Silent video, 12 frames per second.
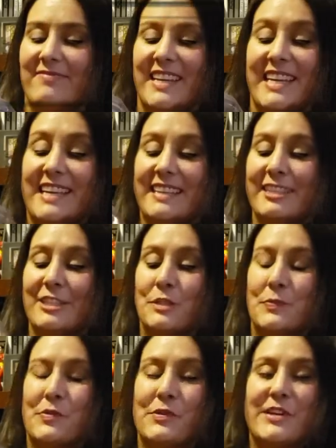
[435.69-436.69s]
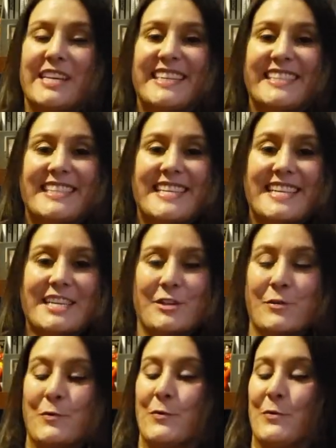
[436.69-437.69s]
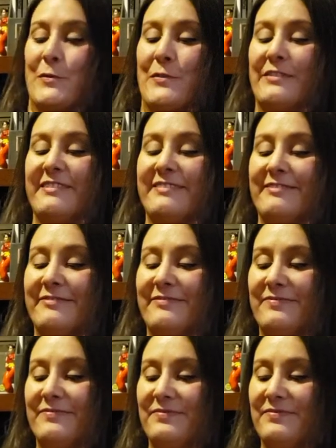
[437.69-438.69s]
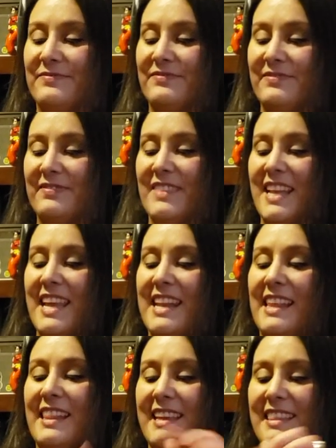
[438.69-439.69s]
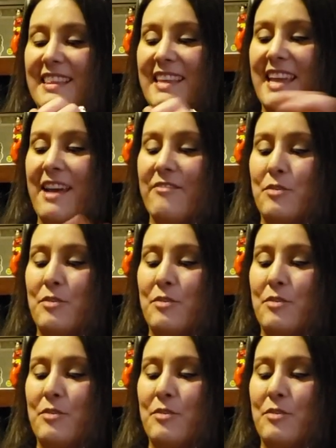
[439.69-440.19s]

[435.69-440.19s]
He looks pretty cool. And I like that they have the